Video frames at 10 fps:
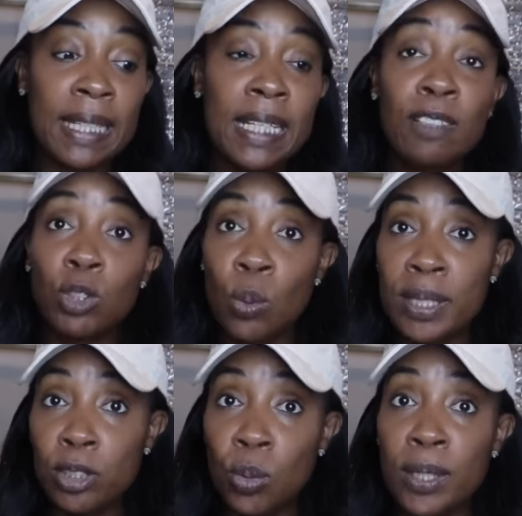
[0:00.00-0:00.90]
end of
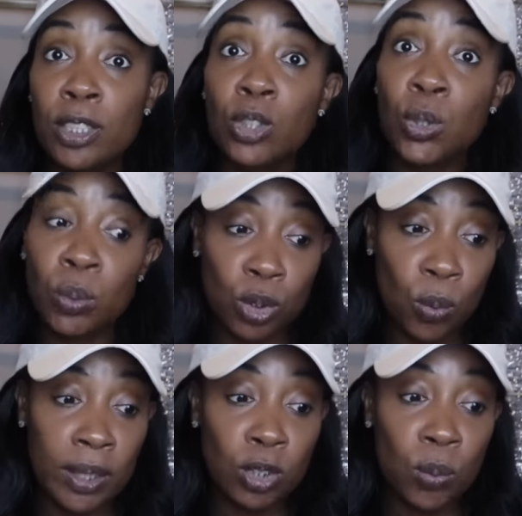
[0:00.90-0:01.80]
2022 or
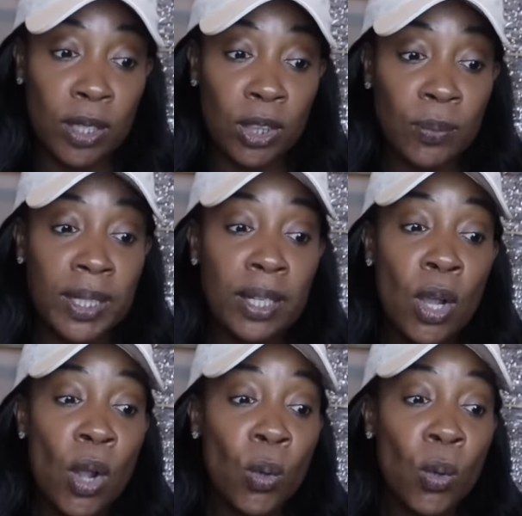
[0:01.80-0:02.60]
2023,